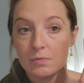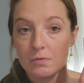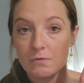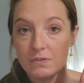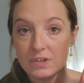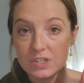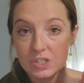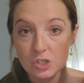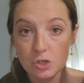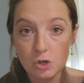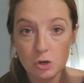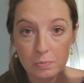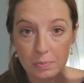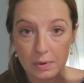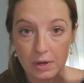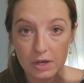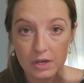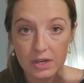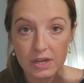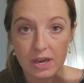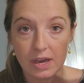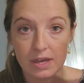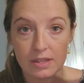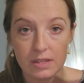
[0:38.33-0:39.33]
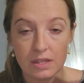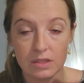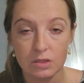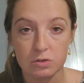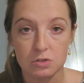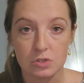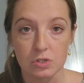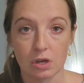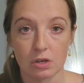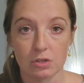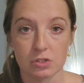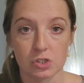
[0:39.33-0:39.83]
physical book, and then
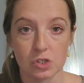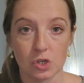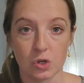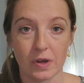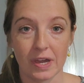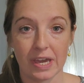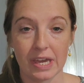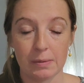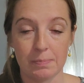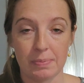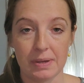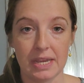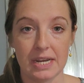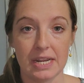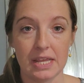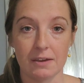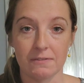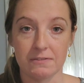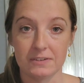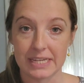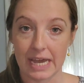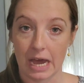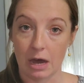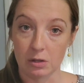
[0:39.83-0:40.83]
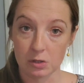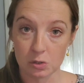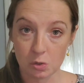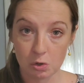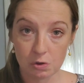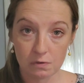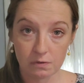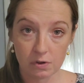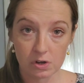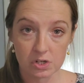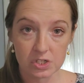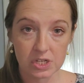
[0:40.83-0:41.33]
there's also a PDF
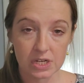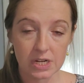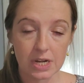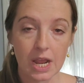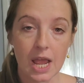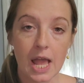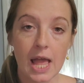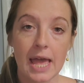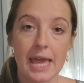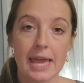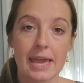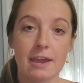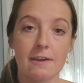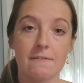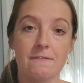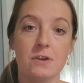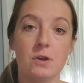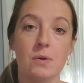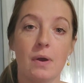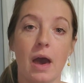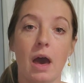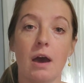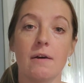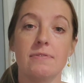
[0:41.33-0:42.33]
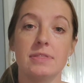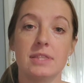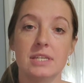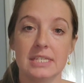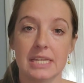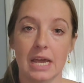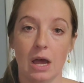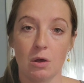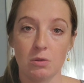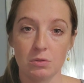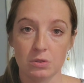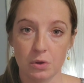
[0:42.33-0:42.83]
download version. If you have the
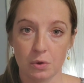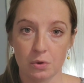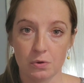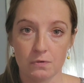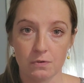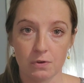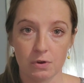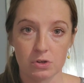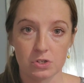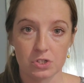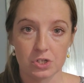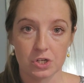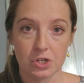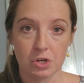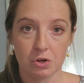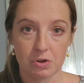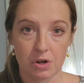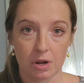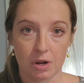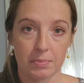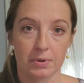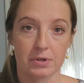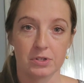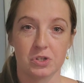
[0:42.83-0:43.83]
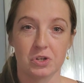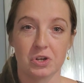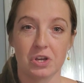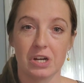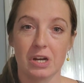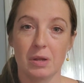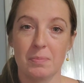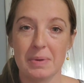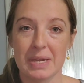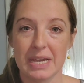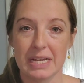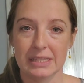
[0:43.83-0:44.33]
download version, your numbers are
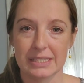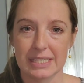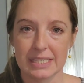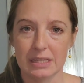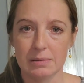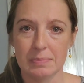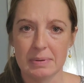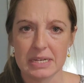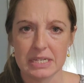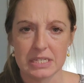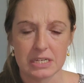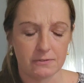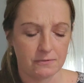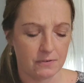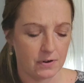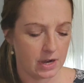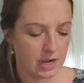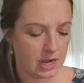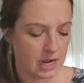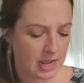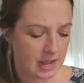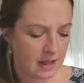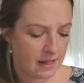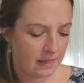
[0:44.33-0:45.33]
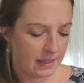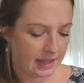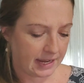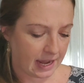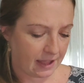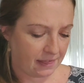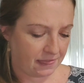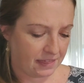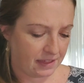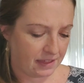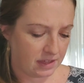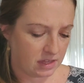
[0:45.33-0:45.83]
gonna be a little bit different. Like
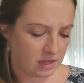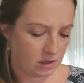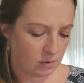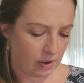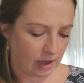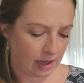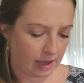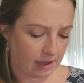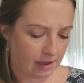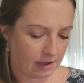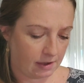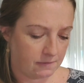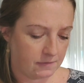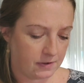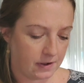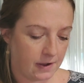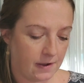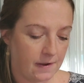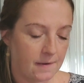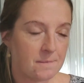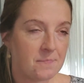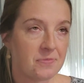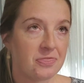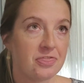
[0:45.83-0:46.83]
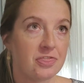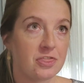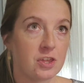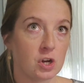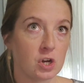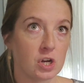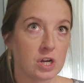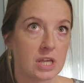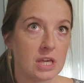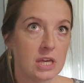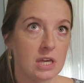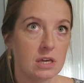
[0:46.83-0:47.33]
I think you have
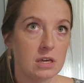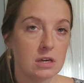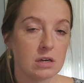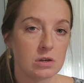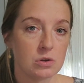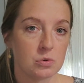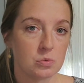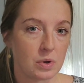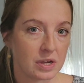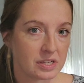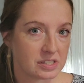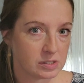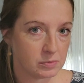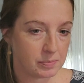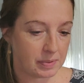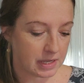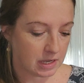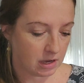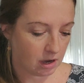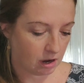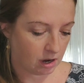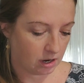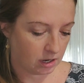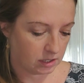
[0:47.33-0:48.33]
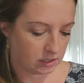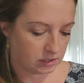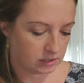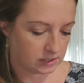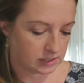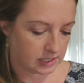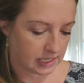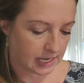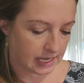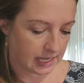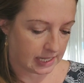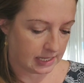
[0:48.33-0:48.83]
30 recipe
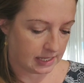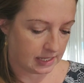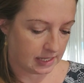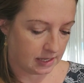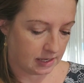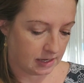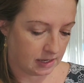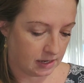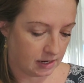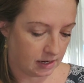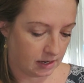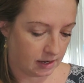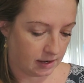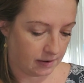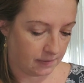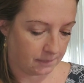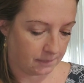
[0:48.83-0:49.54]
cards, and then